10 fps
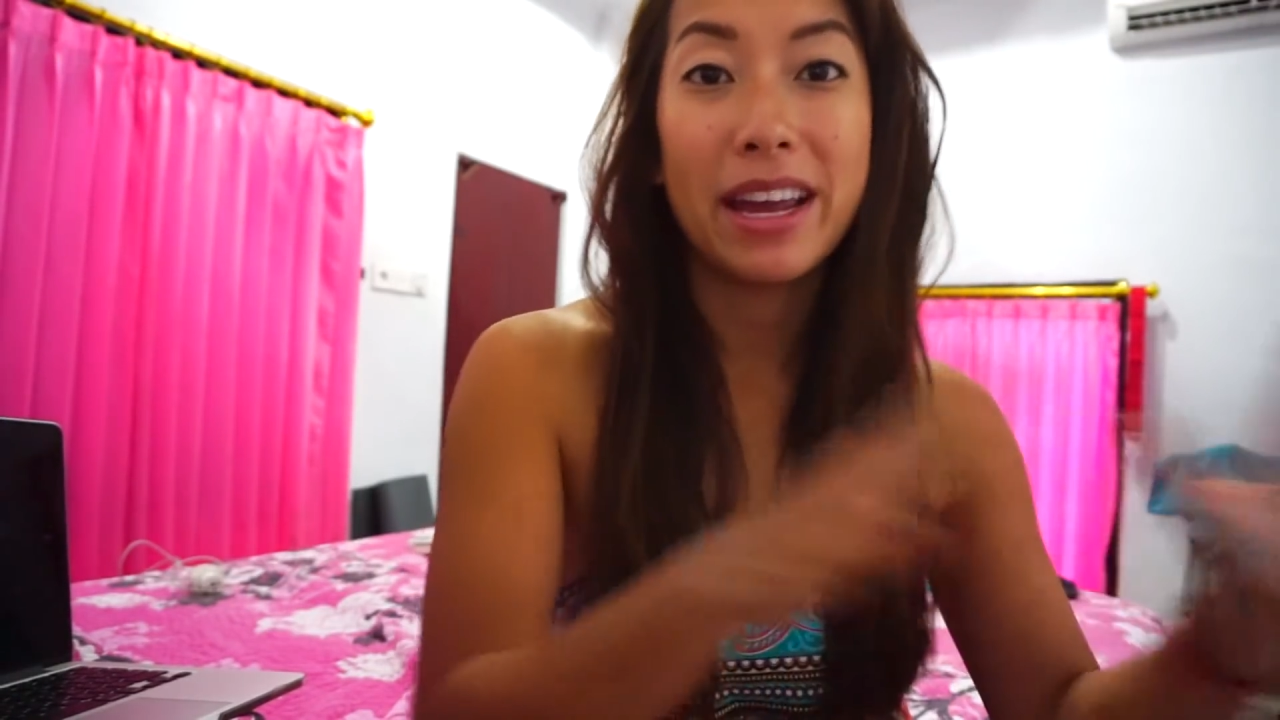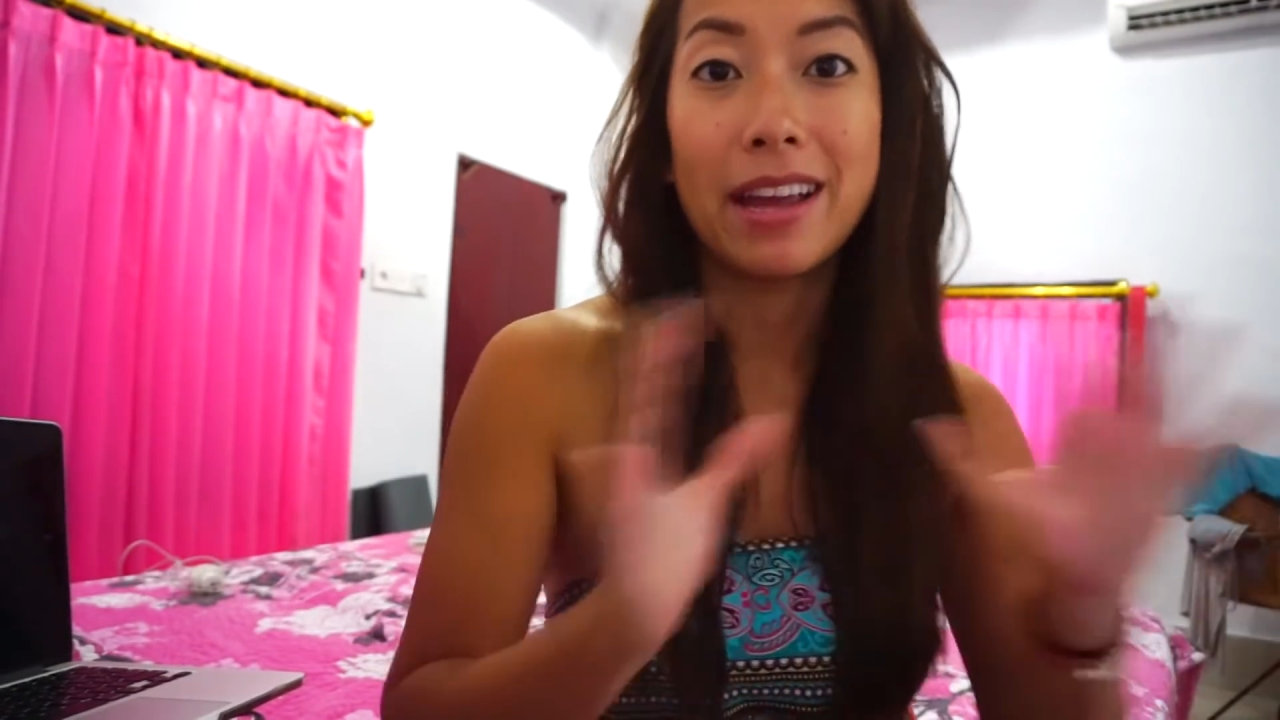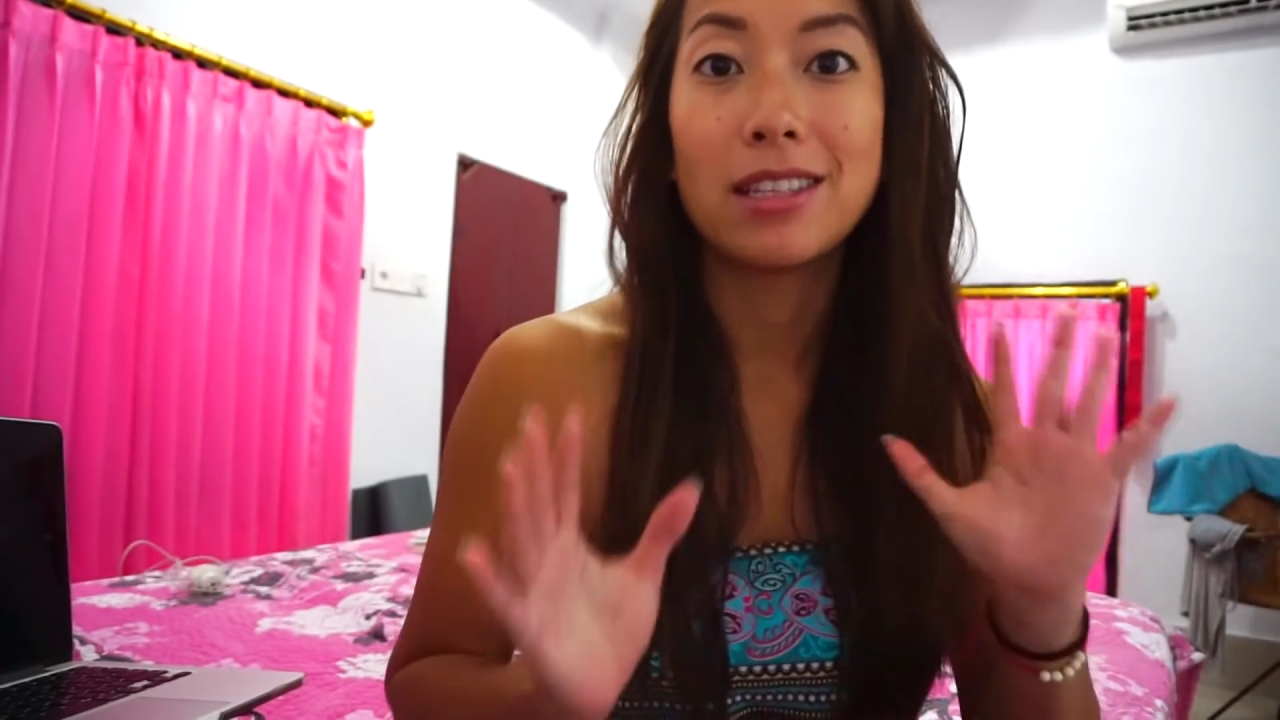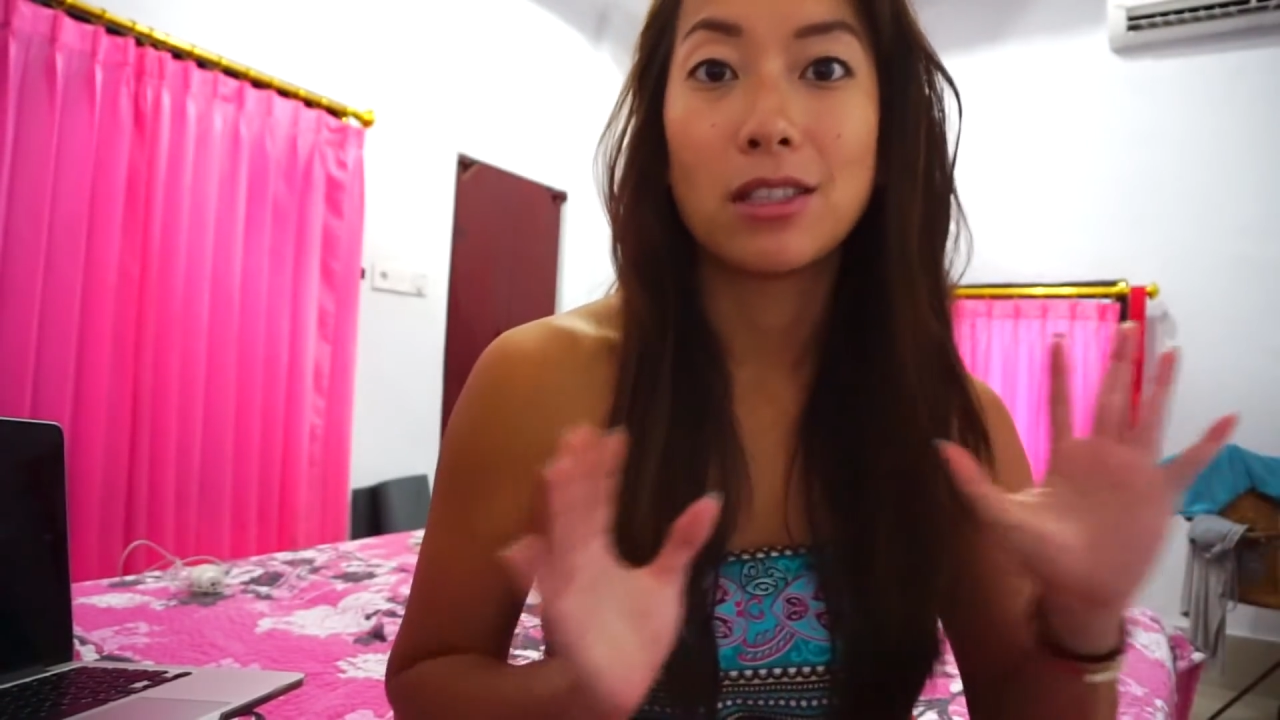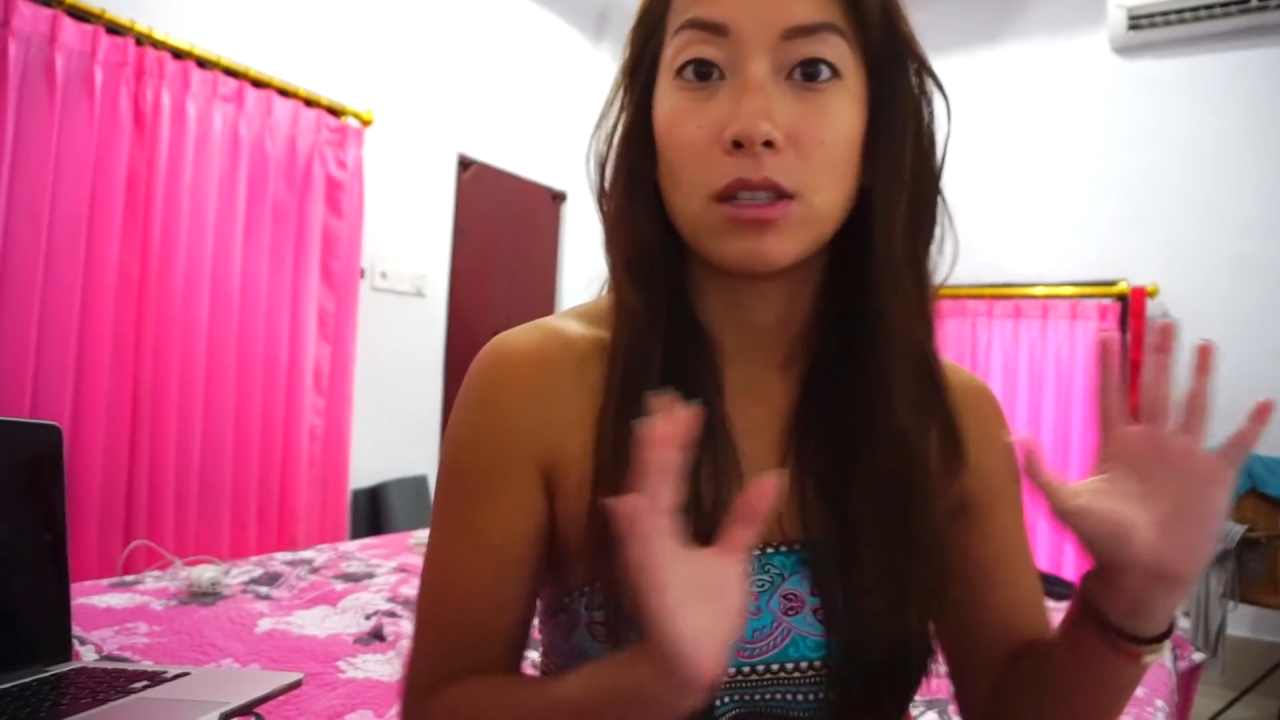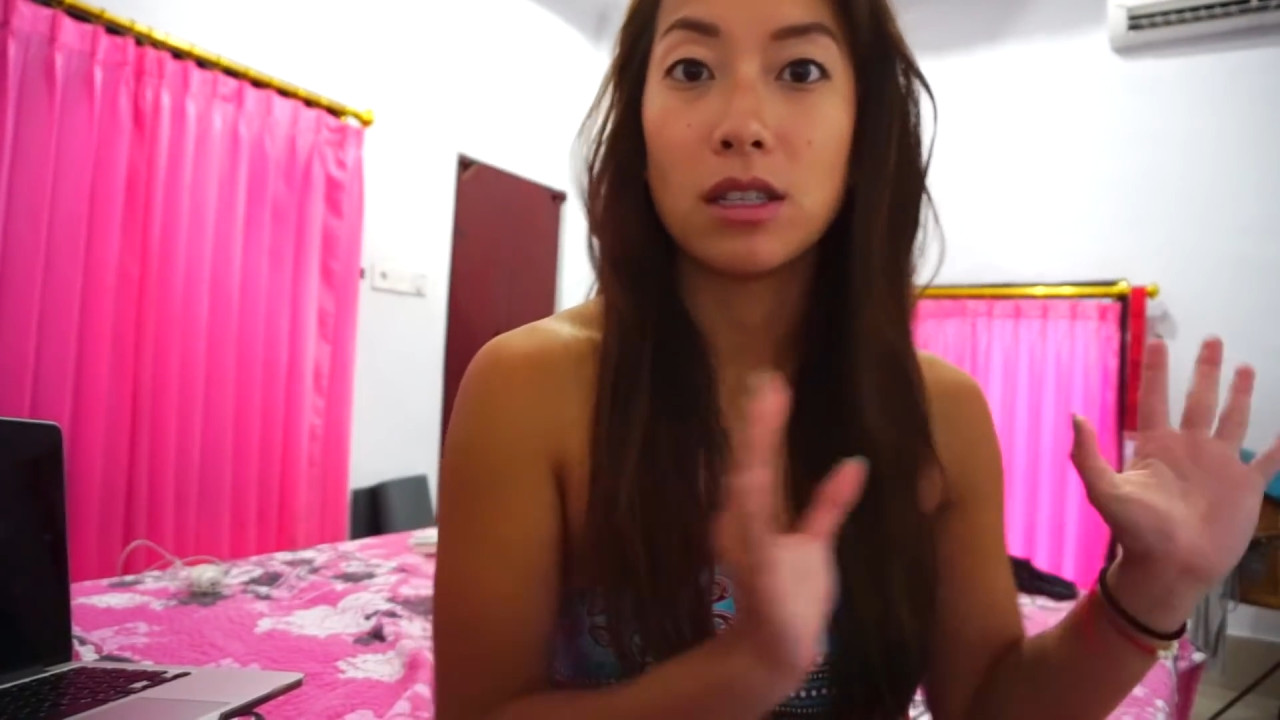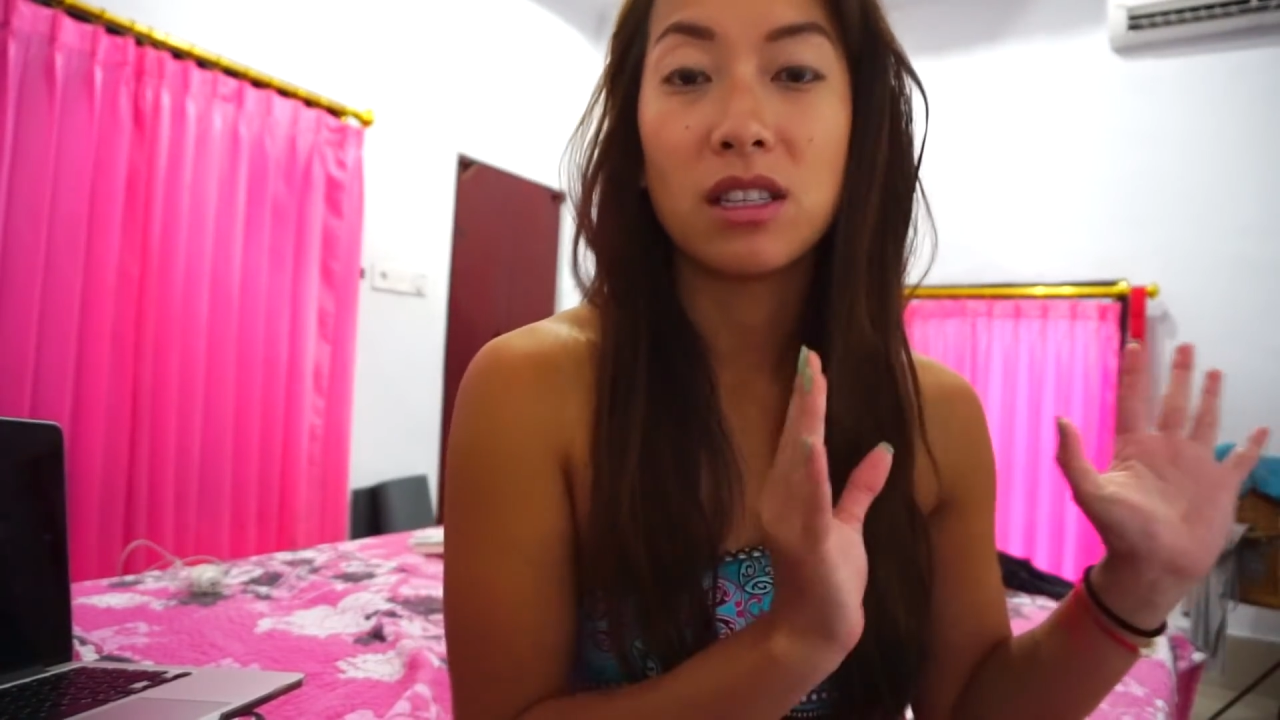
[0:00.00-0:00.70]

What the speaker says: answers in